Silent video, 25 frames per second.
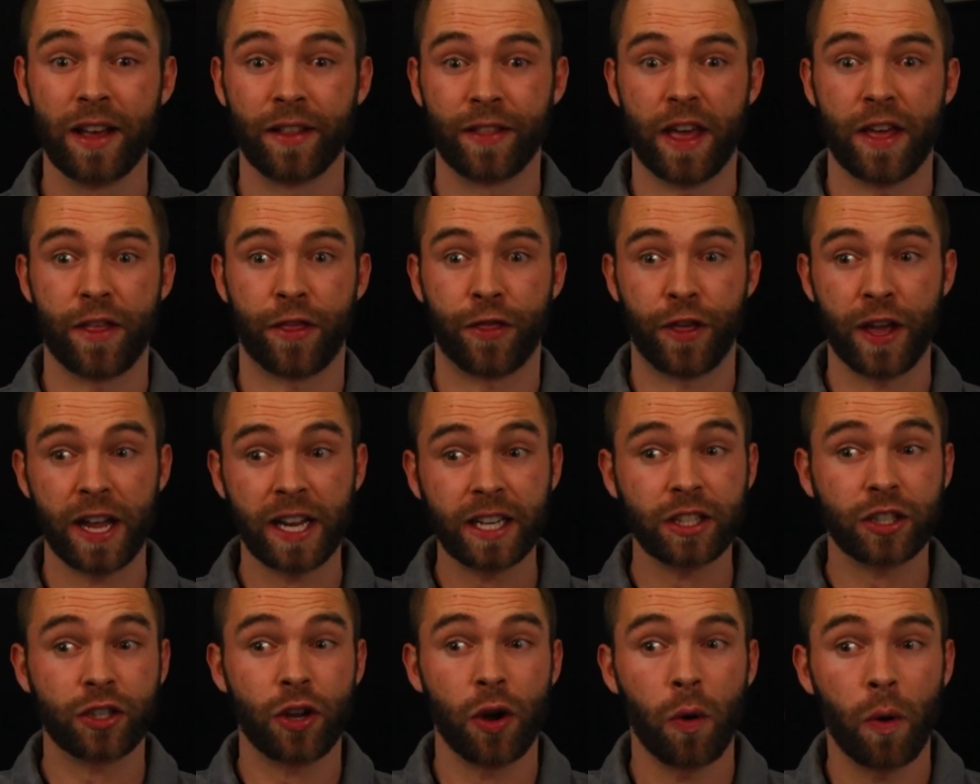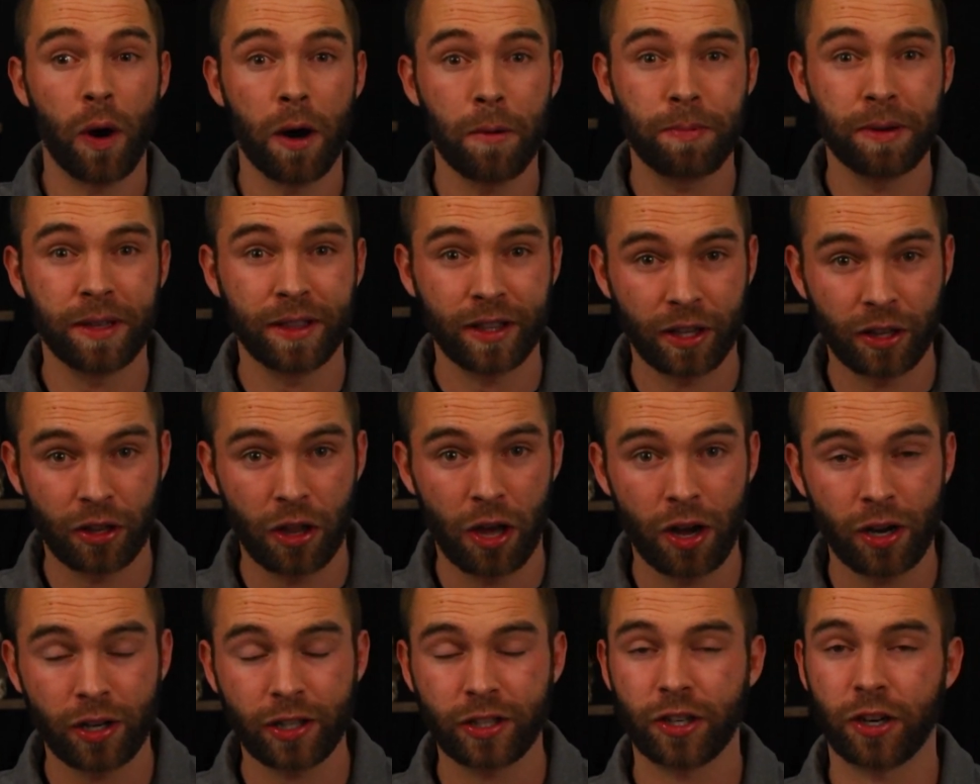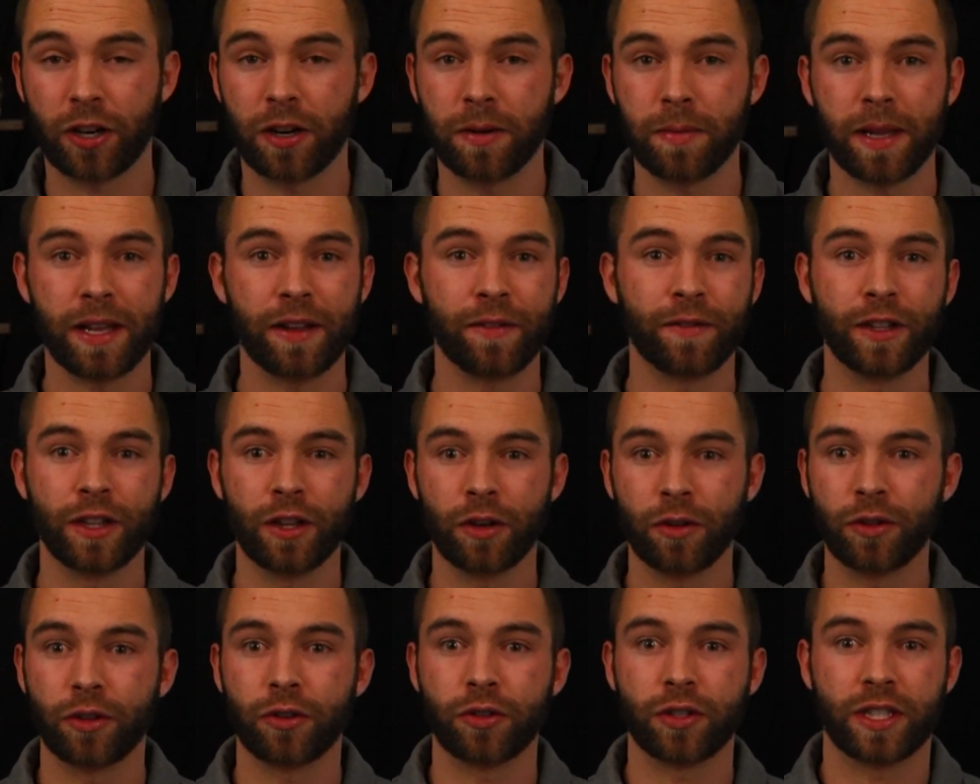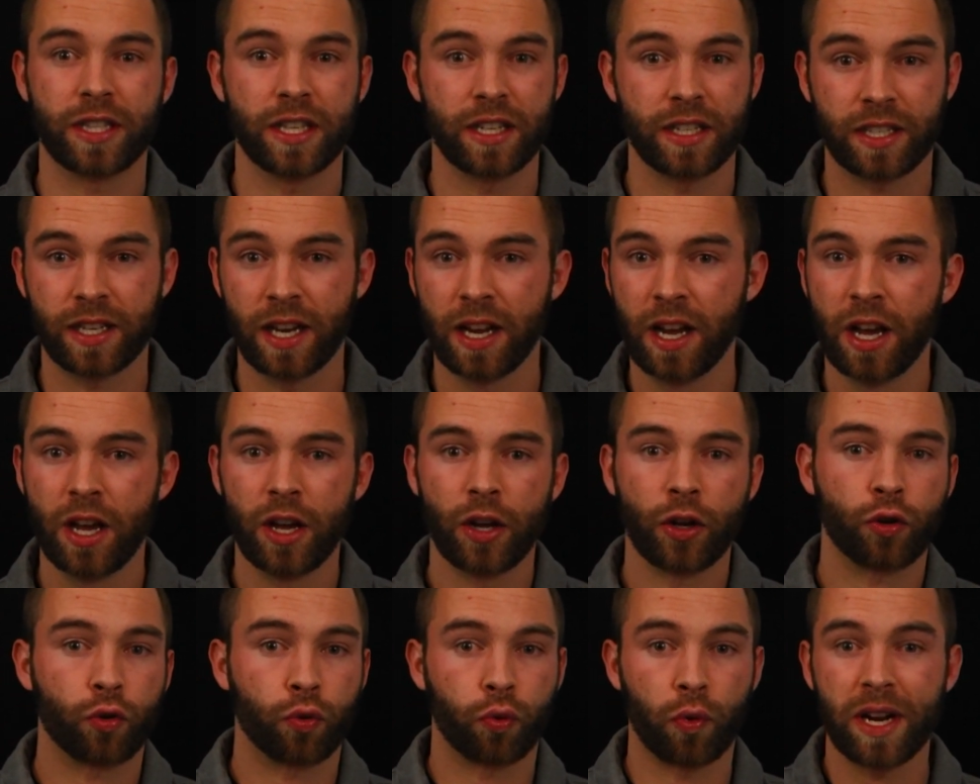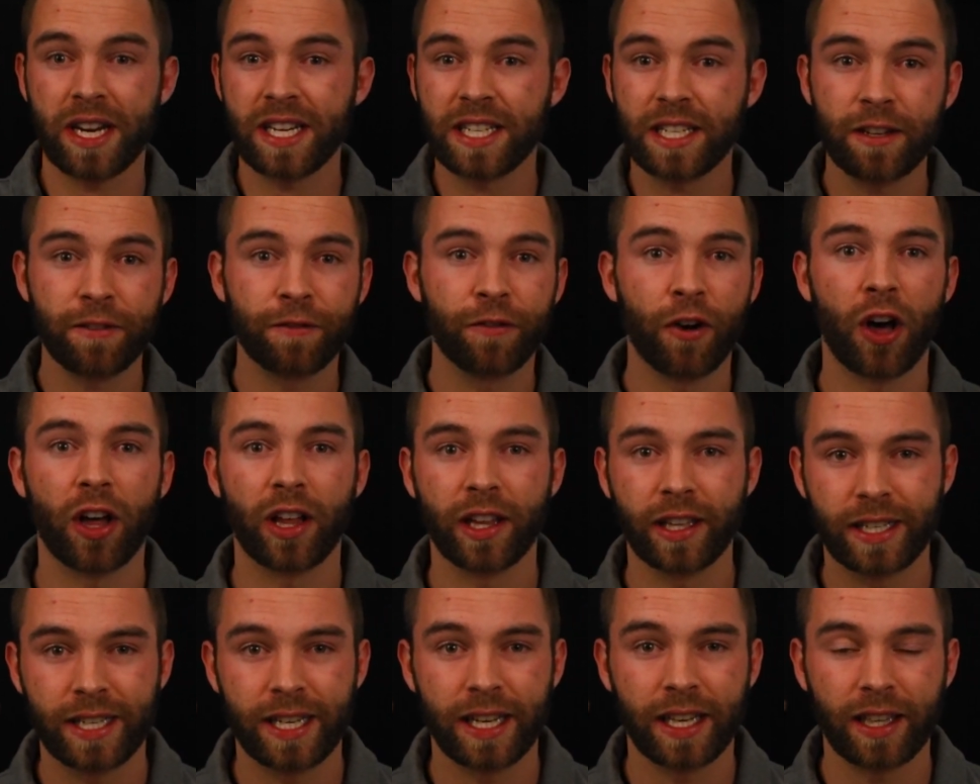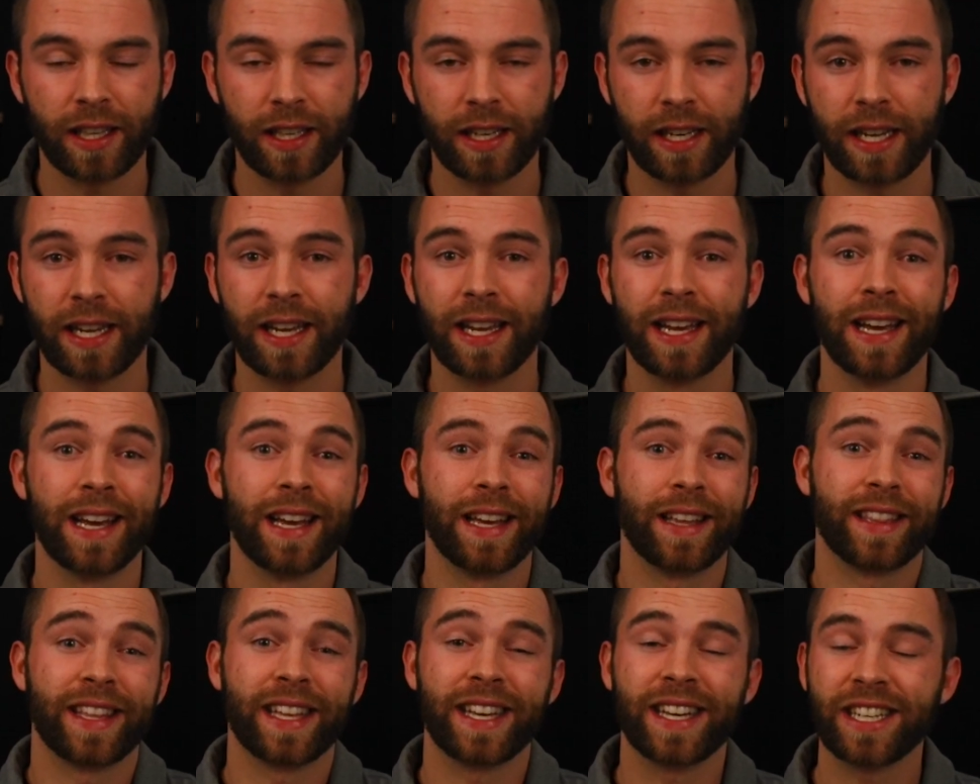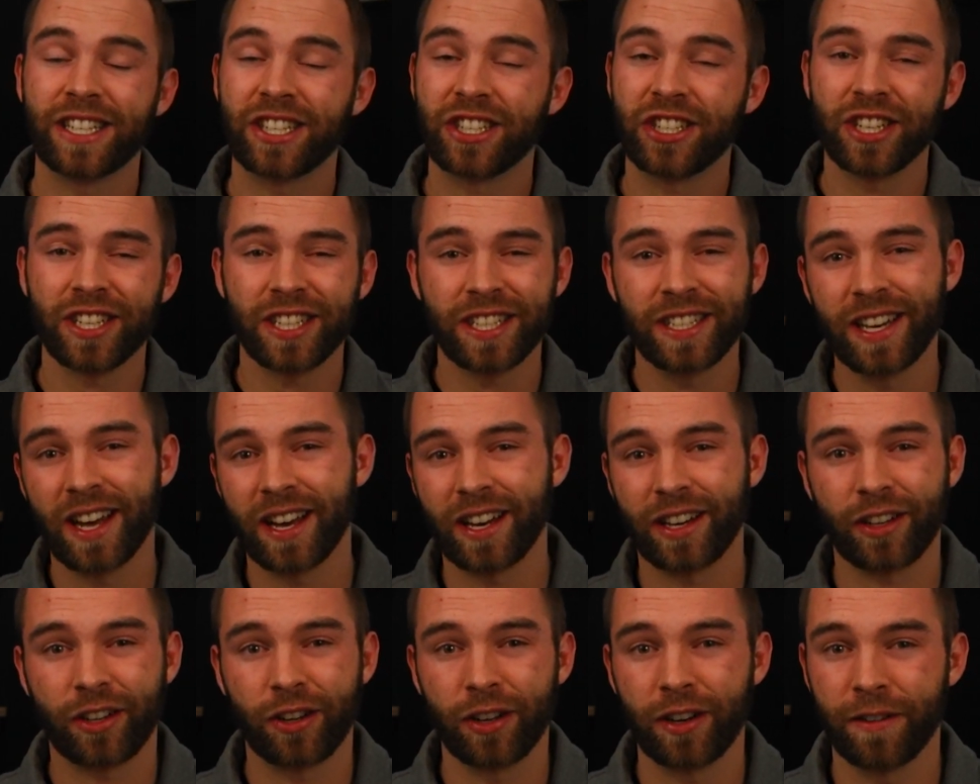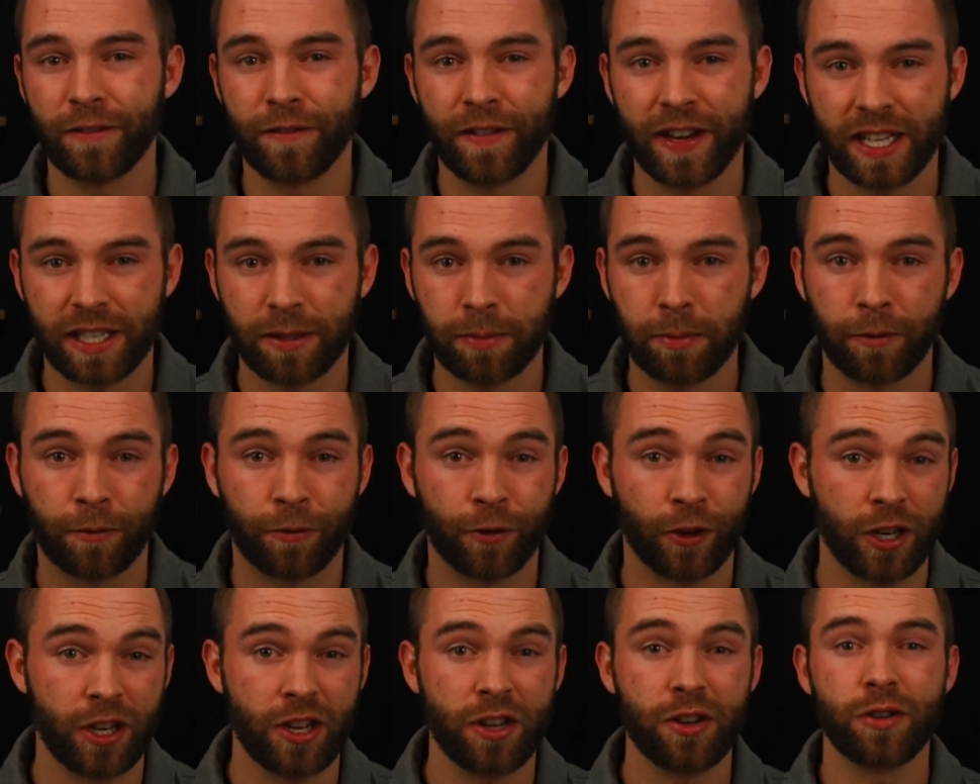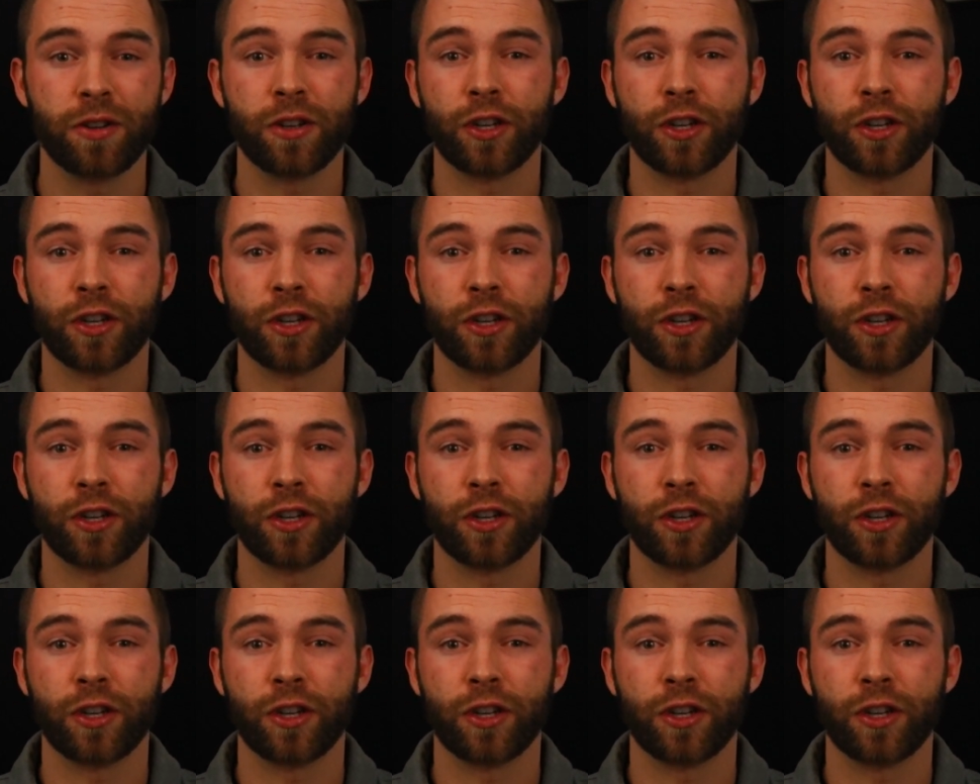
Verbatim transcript: that things go up in the long term, even though there's this crazy volatility, then it's just not a good investment for you.